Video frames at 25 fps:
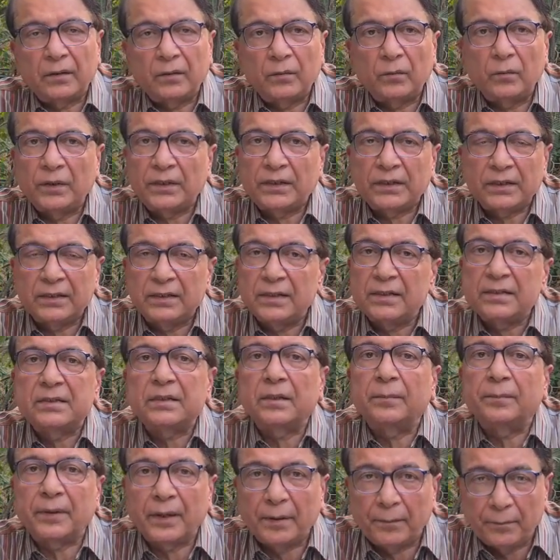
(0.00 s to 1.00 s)
which is in
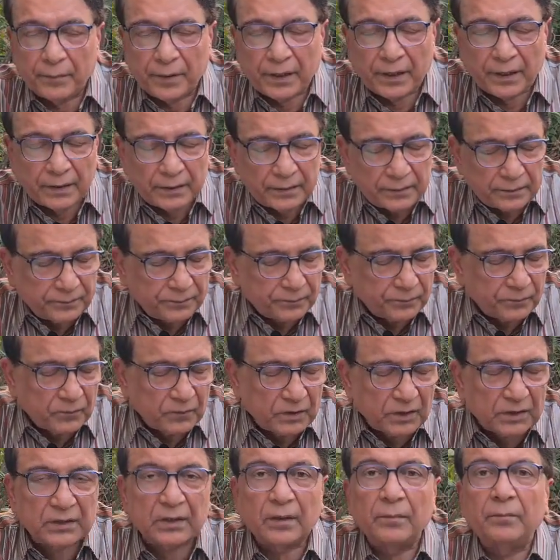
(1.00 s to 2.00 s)
September,
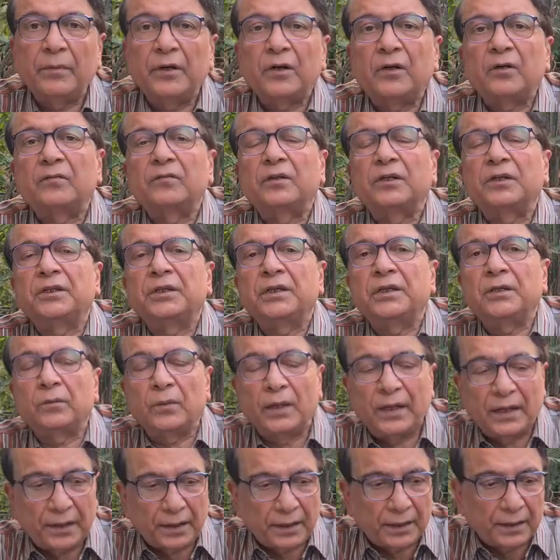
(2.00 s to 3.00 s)
the summit of the
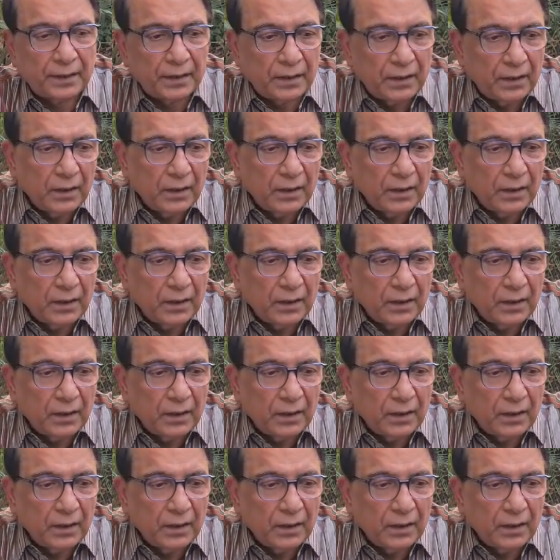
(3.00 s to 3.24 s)
G20.